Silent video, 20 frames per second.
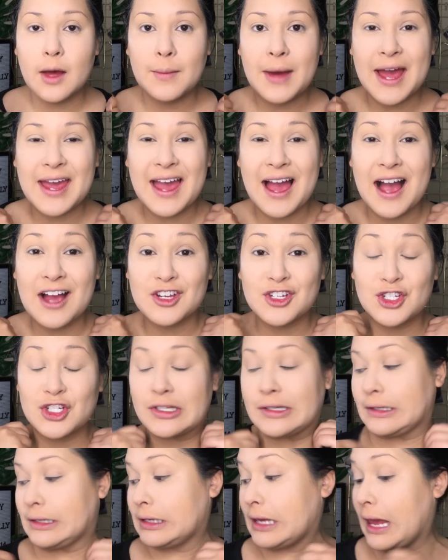I
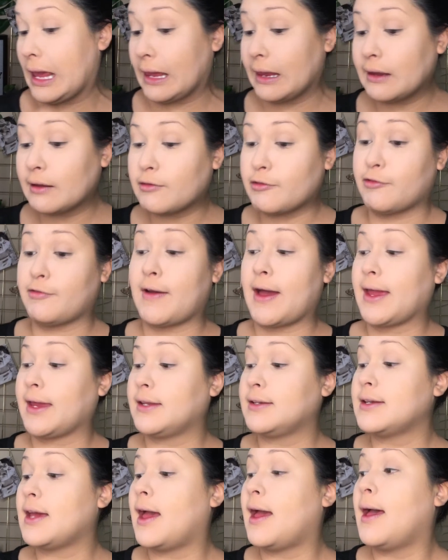actually can't
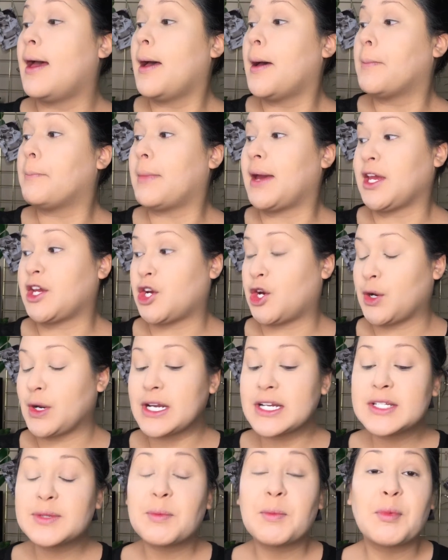find my
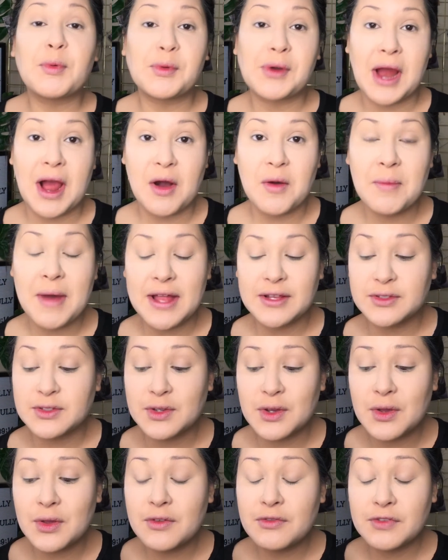current brow
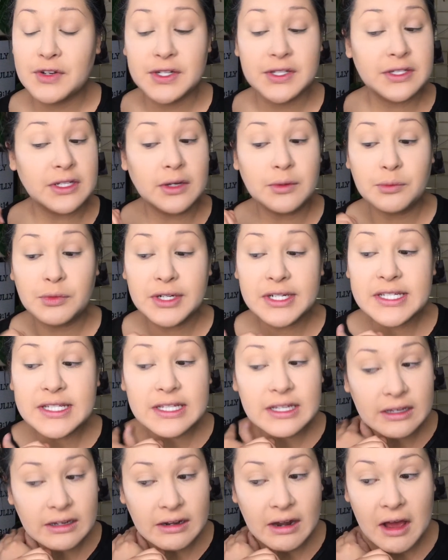pencil for some
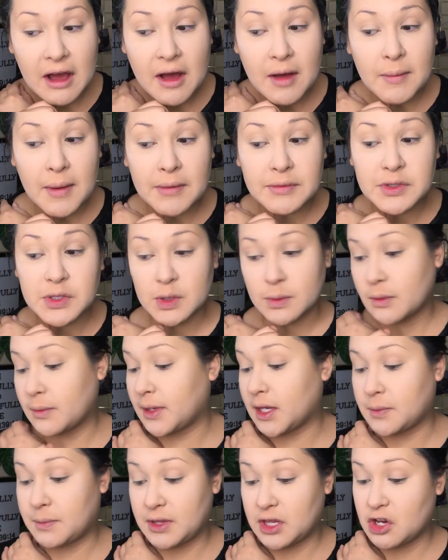reason. I was doing
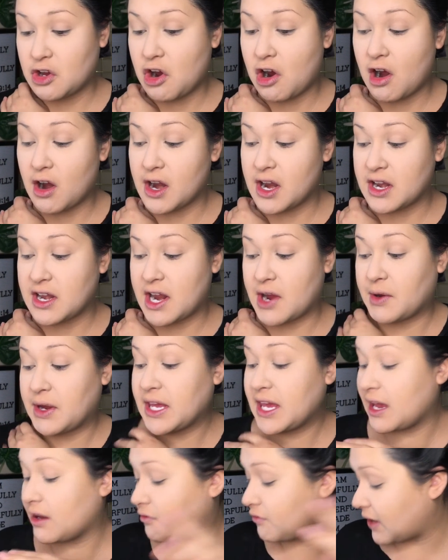makeup in the car and now I
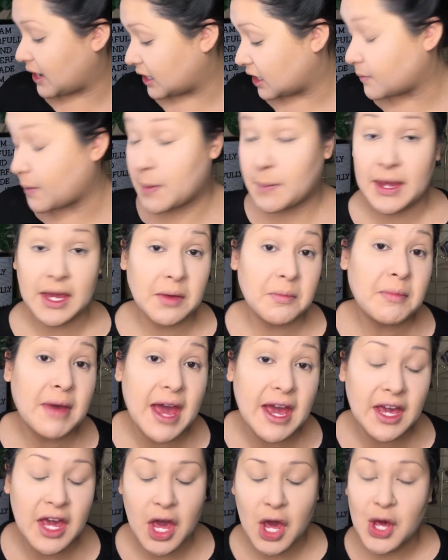can't find it in my makeup
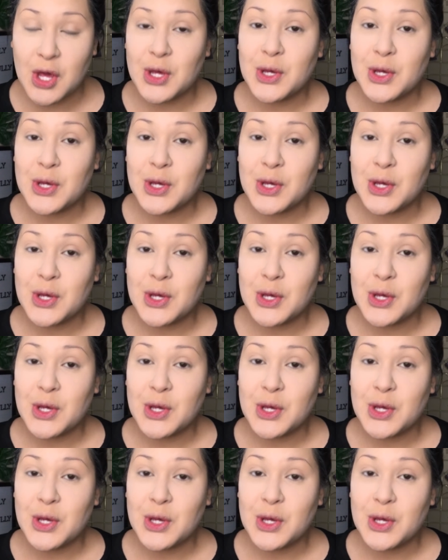bag.